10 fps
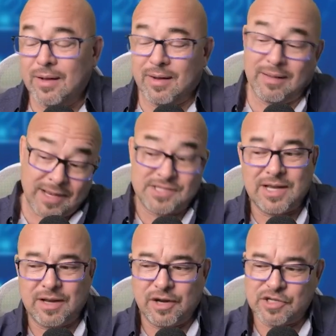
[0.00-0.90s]
uh, like I
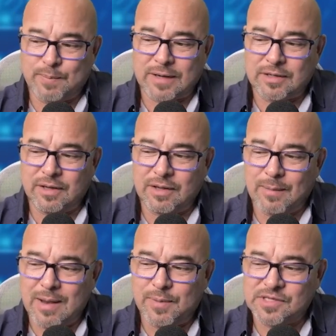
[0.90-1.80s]
said, uninspected, and there
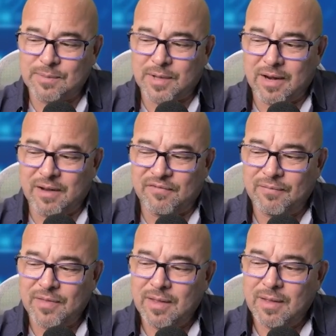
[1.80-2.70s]
might be some kind of
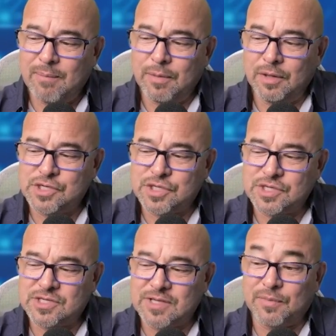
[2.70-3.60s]

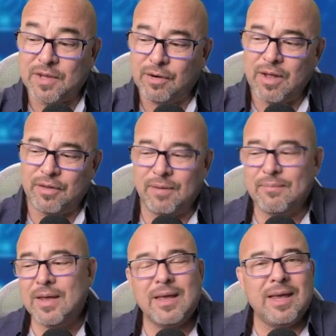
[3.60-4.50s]
malicious something or another
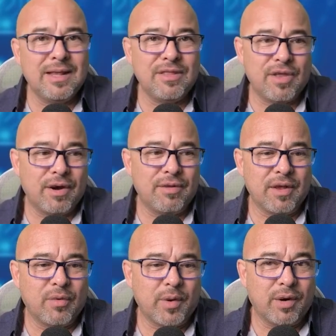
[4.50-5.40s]
in there
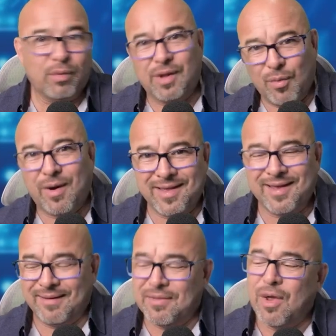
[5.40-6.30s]
that we don't really want
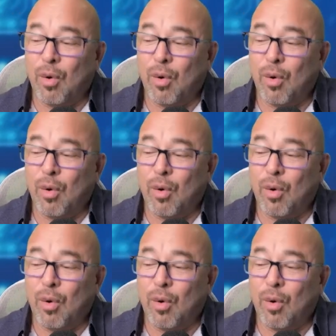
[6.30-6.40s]
in,